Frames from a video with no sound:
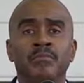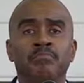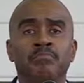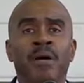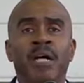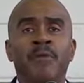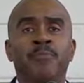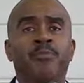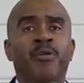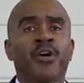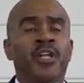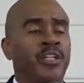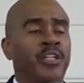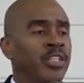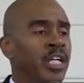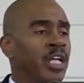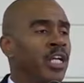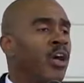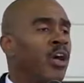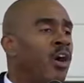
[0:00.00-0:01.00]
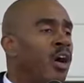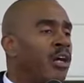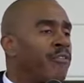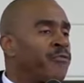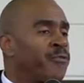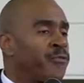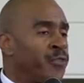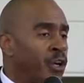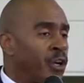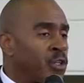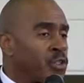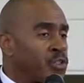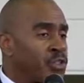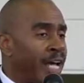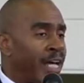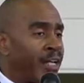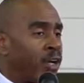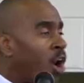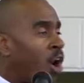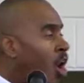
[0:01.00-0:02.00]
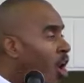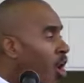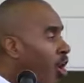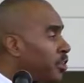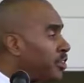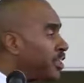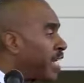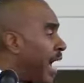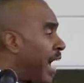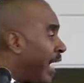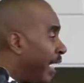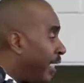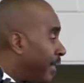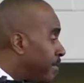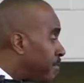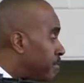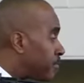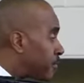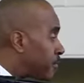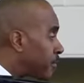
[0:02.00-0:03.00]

but putting the Lord first at all times.